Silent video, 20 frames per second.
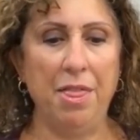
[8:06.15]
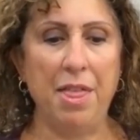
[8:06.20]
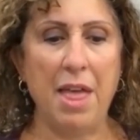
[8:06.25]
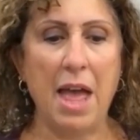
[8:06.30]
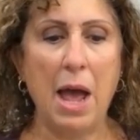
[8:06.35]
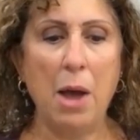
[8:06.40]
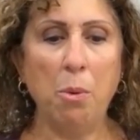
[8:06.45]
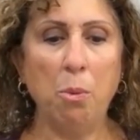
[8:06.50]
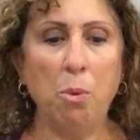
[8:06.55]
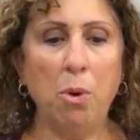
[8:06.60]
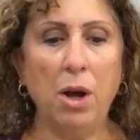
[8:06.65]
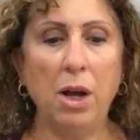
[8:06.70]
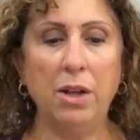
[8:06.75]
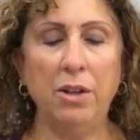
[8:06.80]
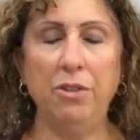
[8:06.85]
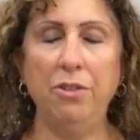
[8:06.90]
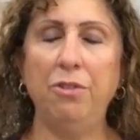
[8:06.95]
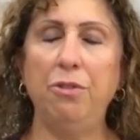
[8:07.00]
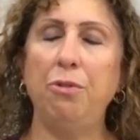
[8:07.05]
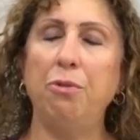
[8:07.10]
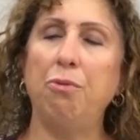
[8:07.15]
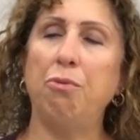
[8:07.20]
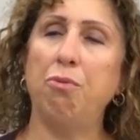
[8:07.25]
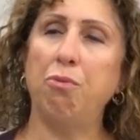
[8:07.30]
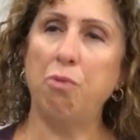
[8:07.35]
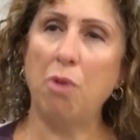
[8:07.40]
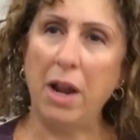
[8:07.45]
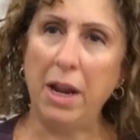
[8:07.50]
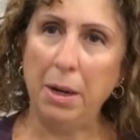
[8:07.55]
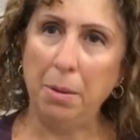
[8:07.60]
That was
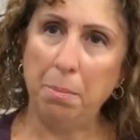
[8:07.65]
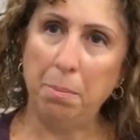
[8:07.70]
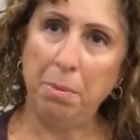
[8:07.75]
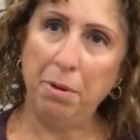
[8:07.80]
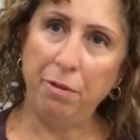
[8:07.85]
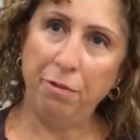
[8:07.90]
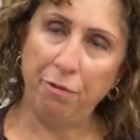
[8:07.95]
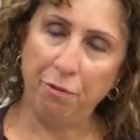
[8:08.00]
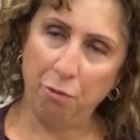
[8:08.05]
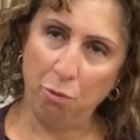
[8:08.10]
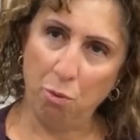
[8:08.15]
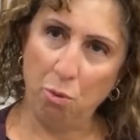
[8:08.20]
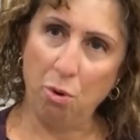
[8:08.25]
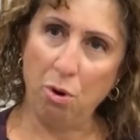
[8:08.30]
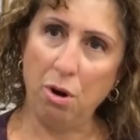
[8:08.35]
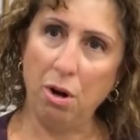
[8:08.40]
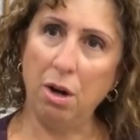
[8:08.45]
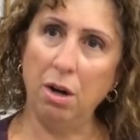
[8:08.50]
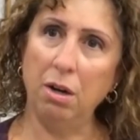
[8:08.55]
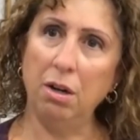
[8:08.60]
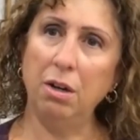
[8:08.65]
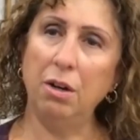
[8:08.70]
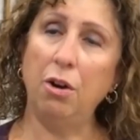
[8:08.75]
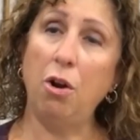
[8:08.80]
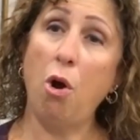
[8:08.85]
right before